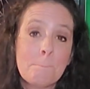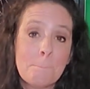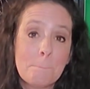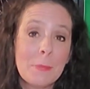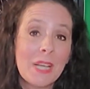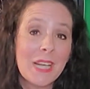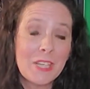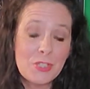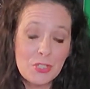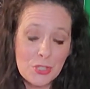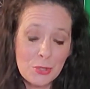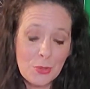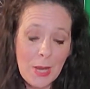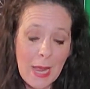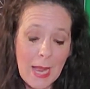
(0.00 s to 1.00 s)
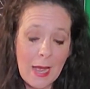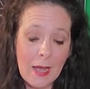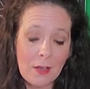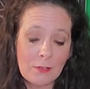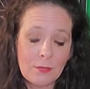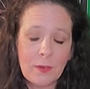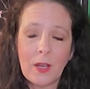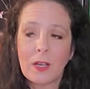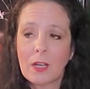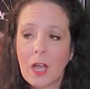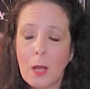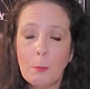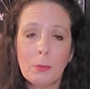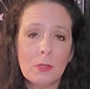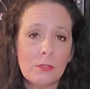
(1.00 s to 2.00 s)
but I do have a
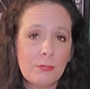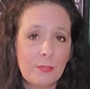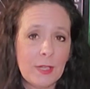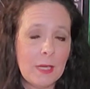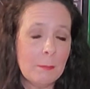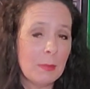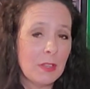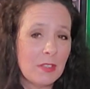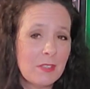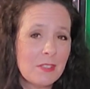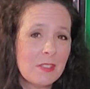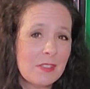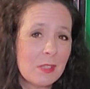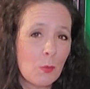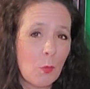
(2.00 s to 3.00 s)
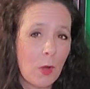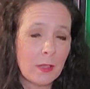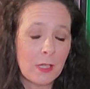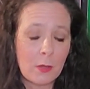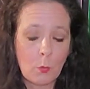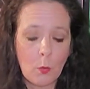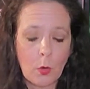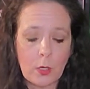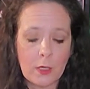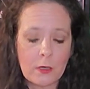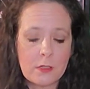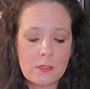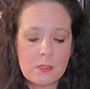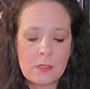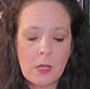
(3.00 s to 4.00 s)
couple of feet, but this is the one that
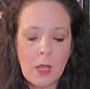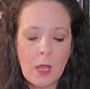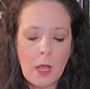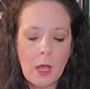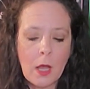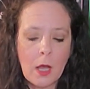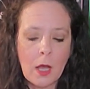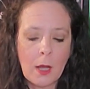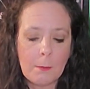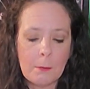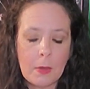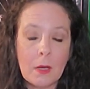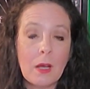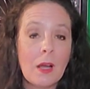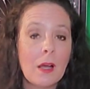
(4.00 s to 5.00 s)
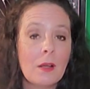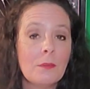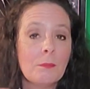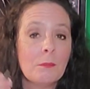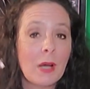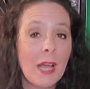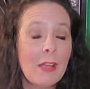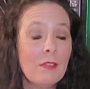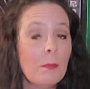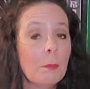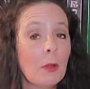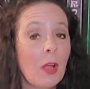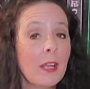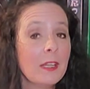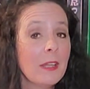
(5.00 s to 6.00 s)
works. I have a
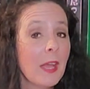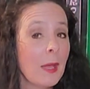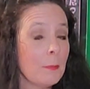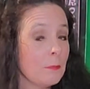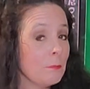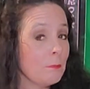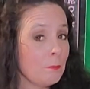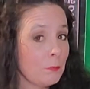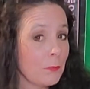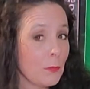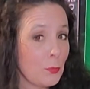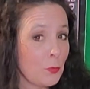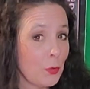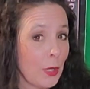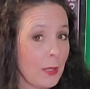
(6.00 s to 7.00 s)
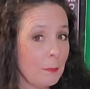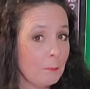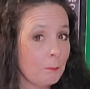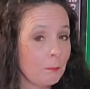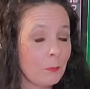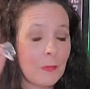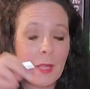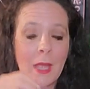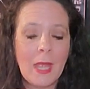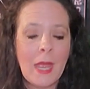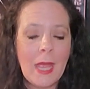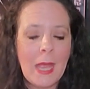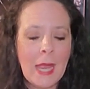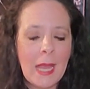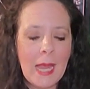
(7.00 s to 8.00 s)
blind hem foot.
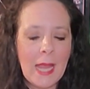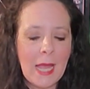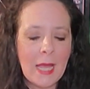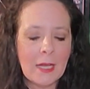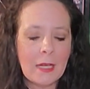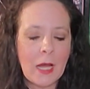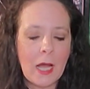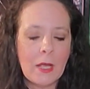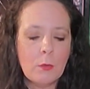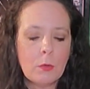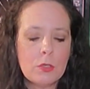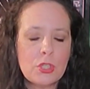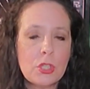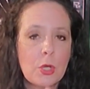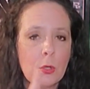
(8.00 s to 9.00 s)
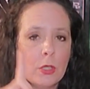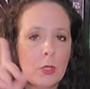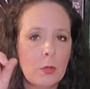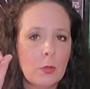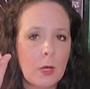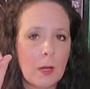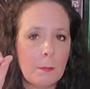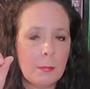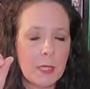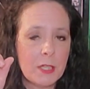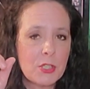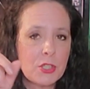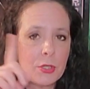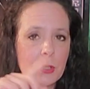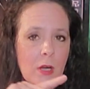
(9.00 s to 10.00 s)
And I will show you a
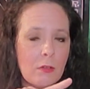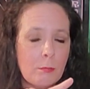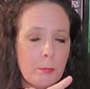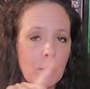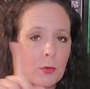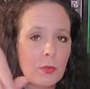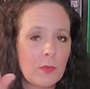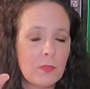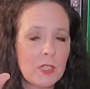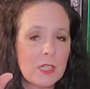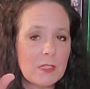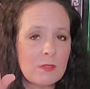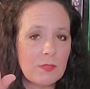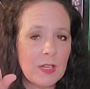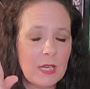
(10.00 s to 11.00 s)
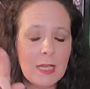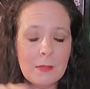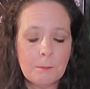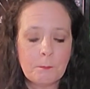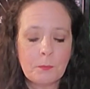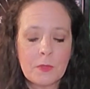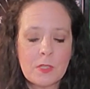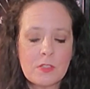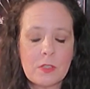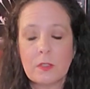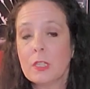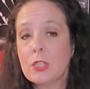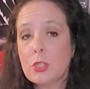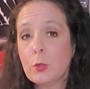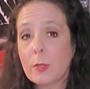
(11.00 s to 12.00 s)
picture of both of these feet so
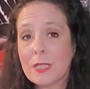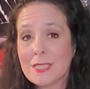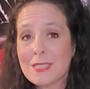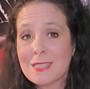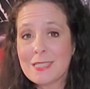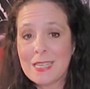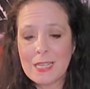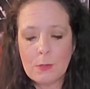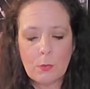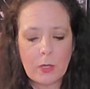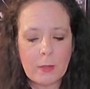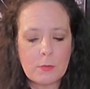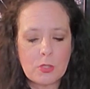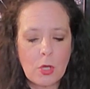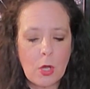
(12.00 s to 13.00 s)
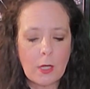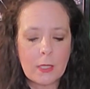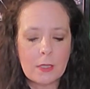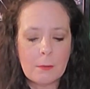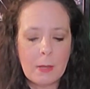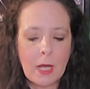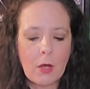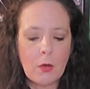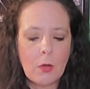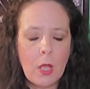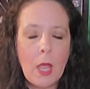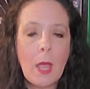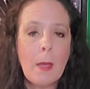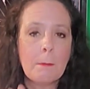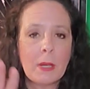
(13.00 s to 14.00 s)
that you can see what I'm talking about.
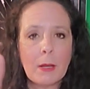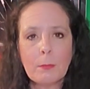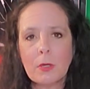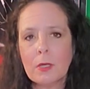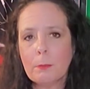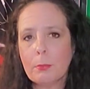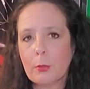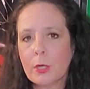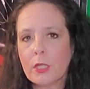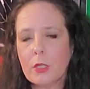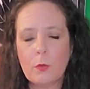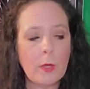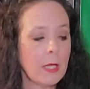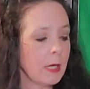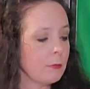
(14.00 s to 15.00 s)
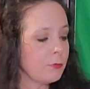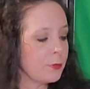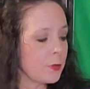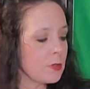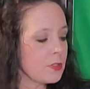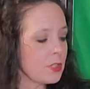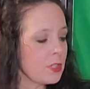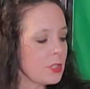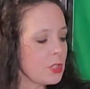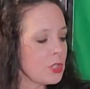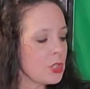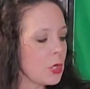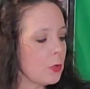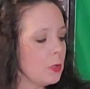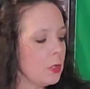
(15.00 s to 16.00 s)
But I'm going to bring you in. I'm first going to
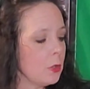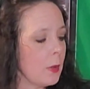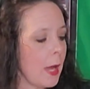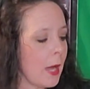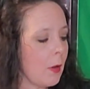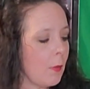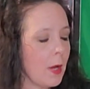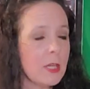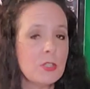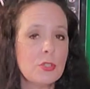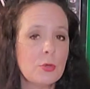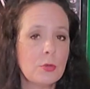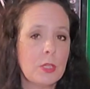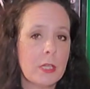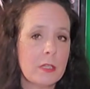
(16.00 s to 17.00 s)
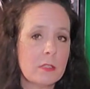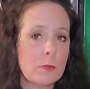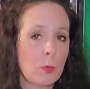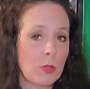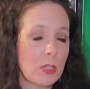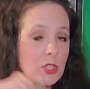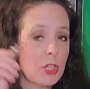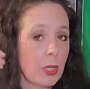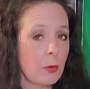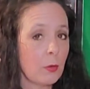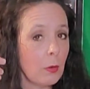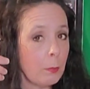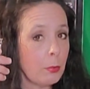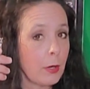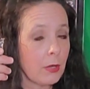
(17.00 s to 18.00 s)
show you how I do this with a
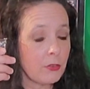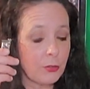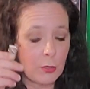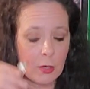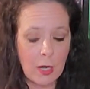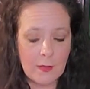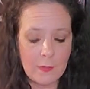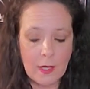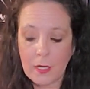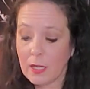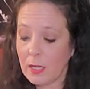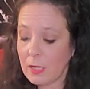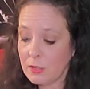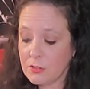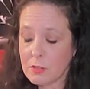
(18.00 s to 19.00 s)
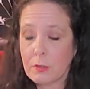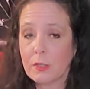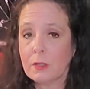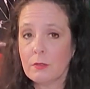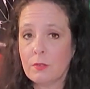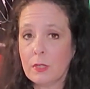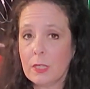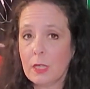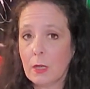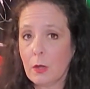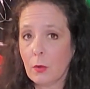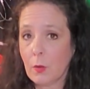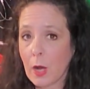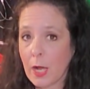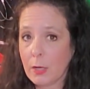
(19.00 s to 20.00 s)
general presser. And then during the
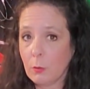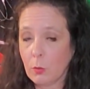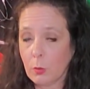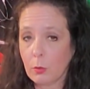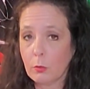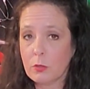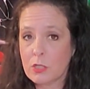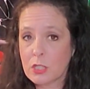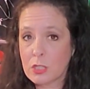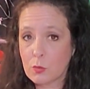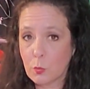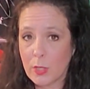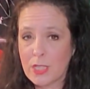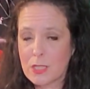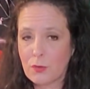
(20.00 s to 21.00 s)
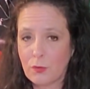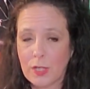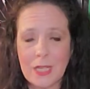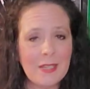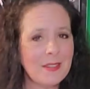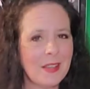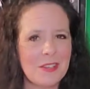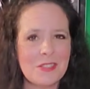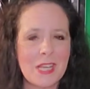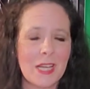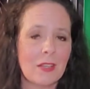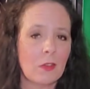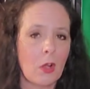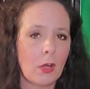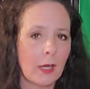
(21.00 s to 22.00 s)
video, I will switch feet. Doesn't
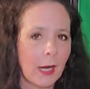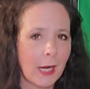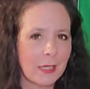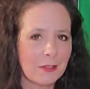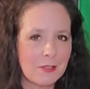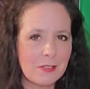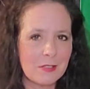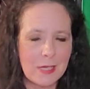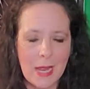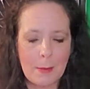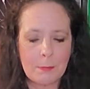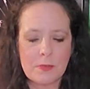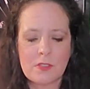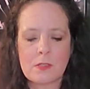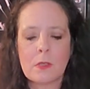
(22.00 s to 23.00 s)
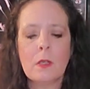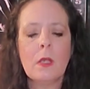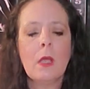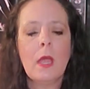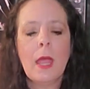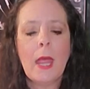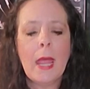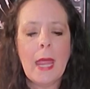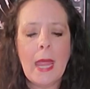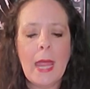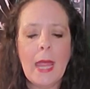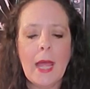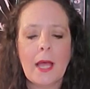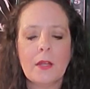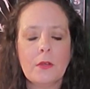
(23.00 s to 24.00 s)
take long. I got the snaps.
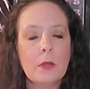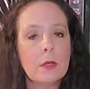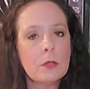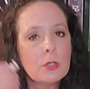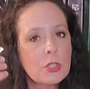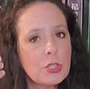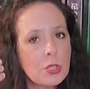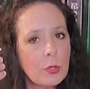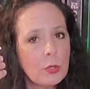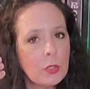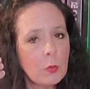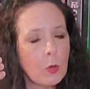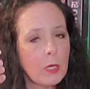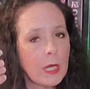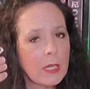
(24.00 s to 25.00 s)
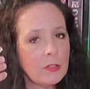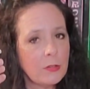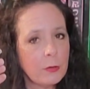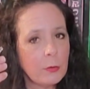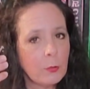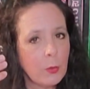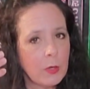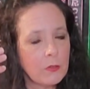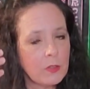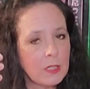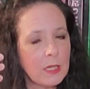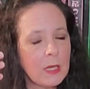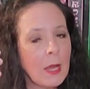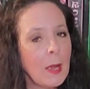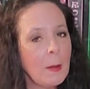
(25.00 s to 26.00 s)
And show you what I do with
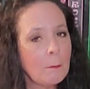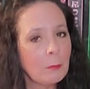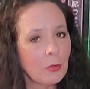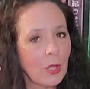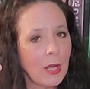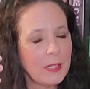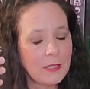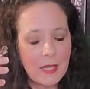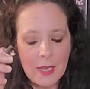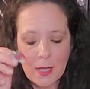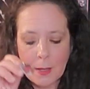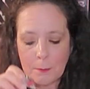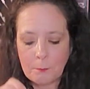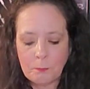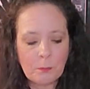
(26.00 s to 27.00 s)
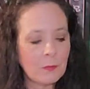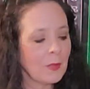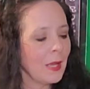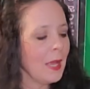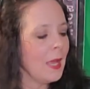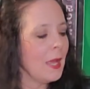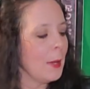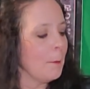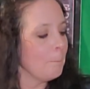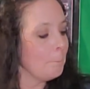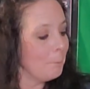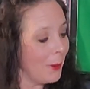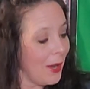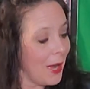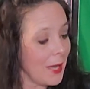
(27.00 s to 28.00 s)
the blind hem.
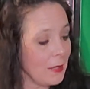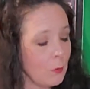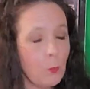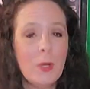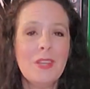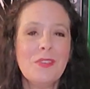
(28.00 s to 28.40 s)
But we